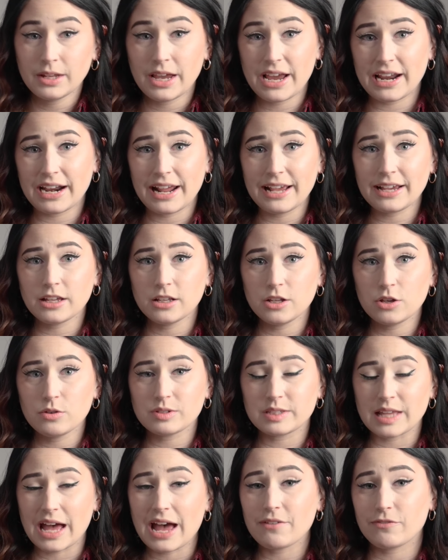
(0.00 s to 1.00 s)
and I can use
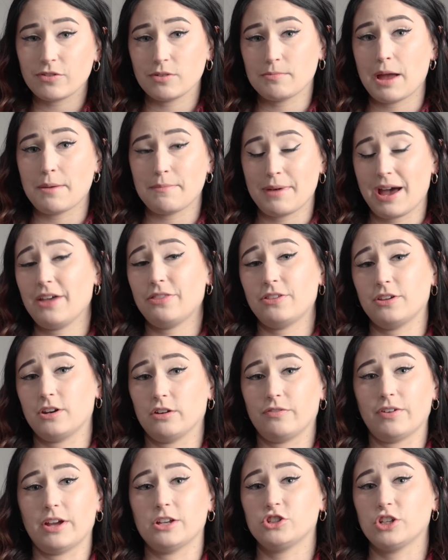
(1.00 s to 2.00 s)
that for my math
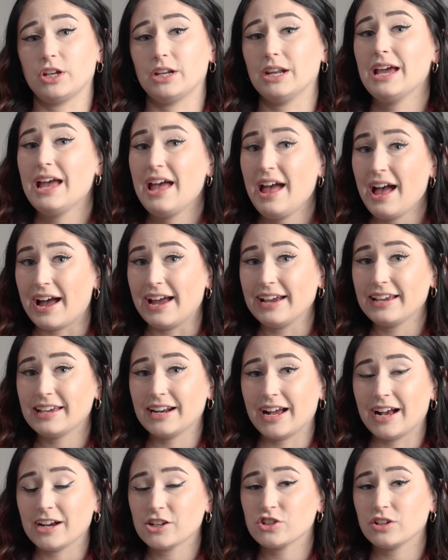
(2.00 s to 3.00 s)
intervention. I can
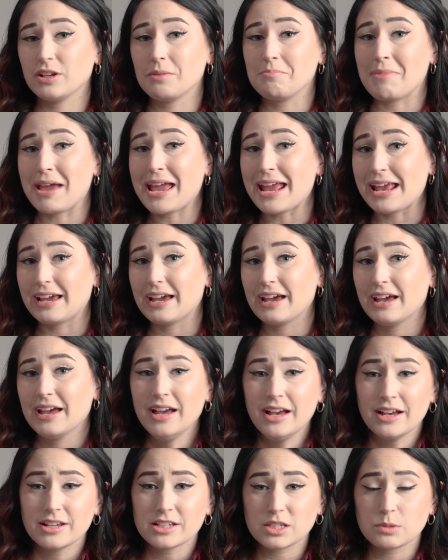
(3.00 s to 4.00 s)
actually make
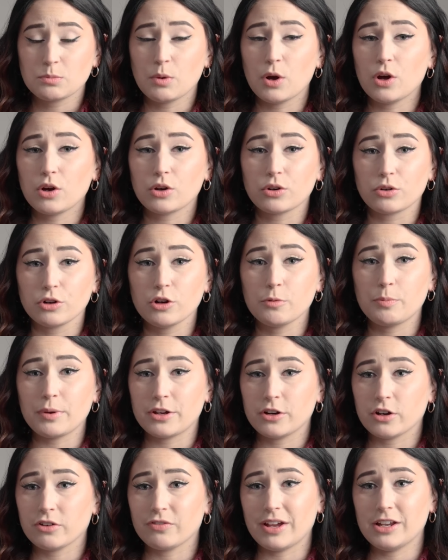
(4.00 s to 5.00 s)
small group
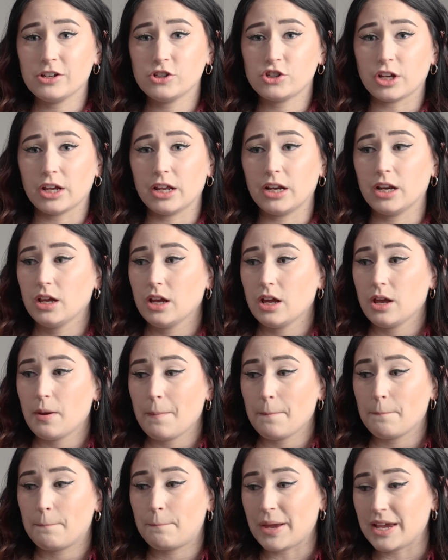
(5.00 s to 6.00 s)
intervention
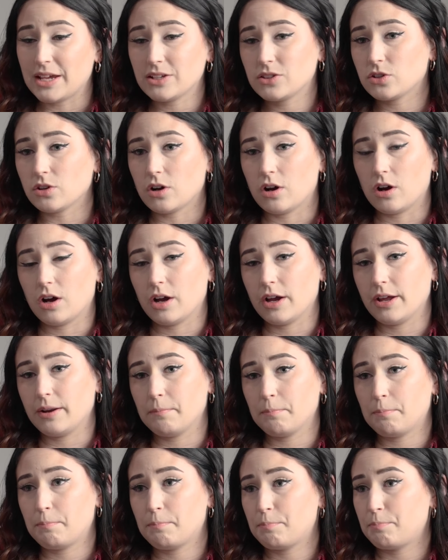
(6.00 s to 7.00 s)
based
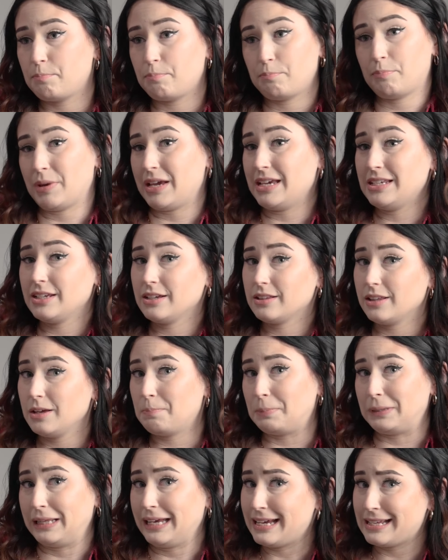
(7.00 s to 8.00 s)
on basically
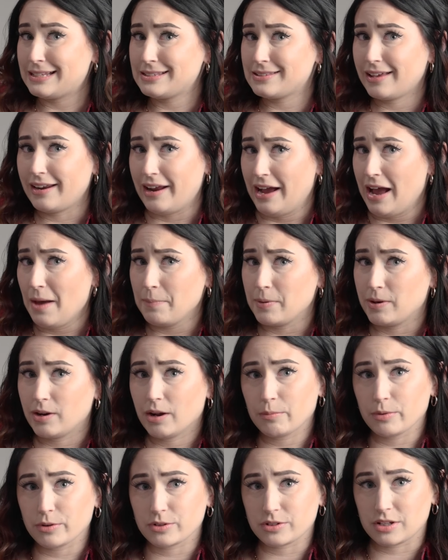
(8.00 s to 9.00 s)
plans that Happy
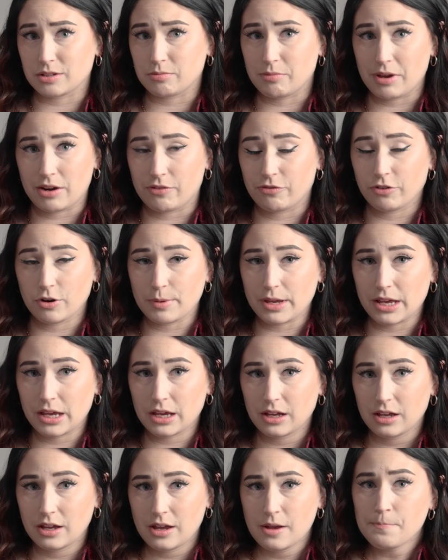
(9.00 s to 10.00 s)
Numbers has made for
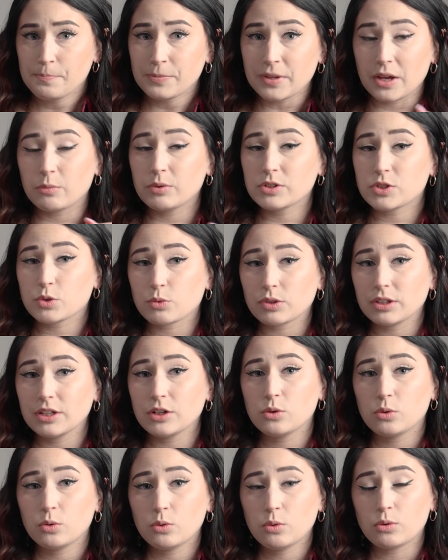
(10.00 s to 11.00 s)
me. And what's really
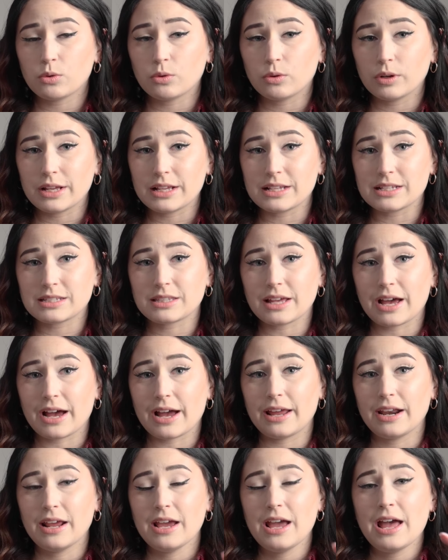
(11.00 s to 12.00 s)
cool is
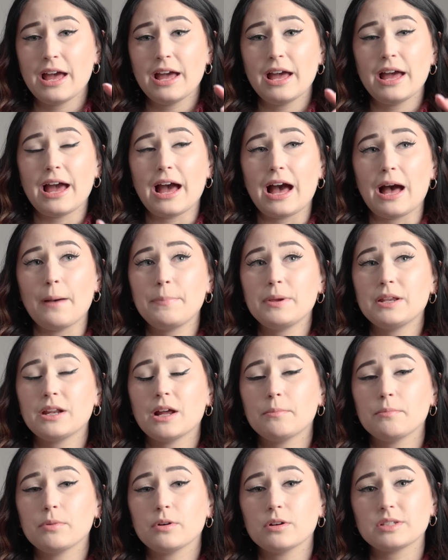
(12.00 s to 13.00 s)
that Happy
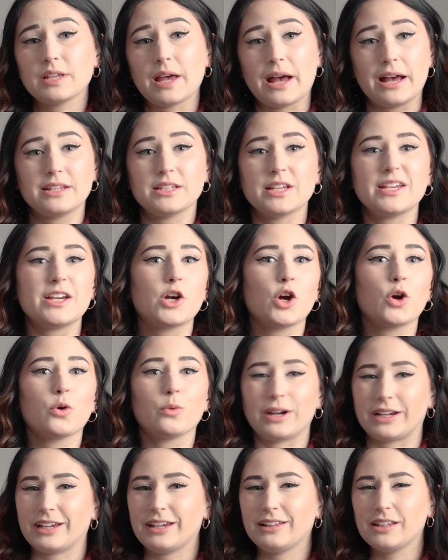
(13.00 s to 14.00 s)
Numbers has a
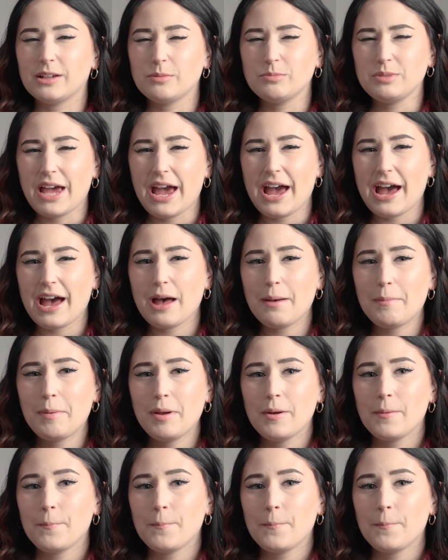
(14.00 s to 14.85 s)
curriculum tab,